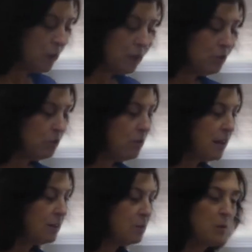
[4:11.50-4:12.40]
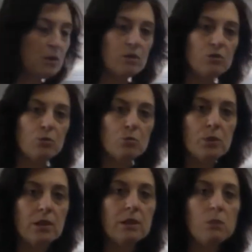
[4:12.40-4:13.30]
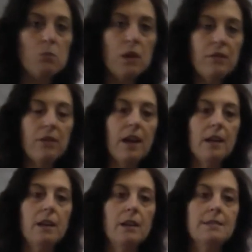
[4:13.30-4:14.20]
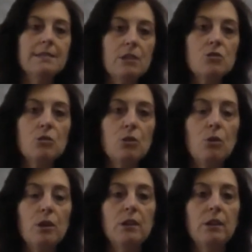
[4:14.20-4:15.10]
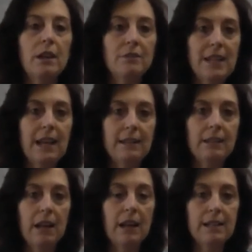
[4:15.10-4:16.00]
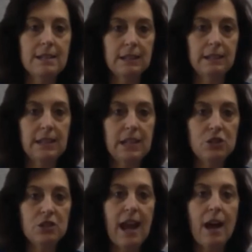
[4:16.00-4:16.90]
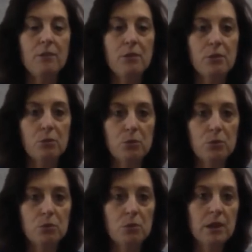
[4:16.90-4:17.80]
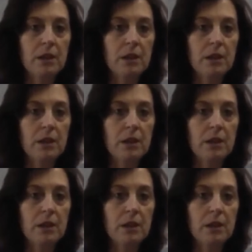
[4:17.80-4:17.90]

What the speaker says: do that is because you really want that essential oil of dandelion to leach out through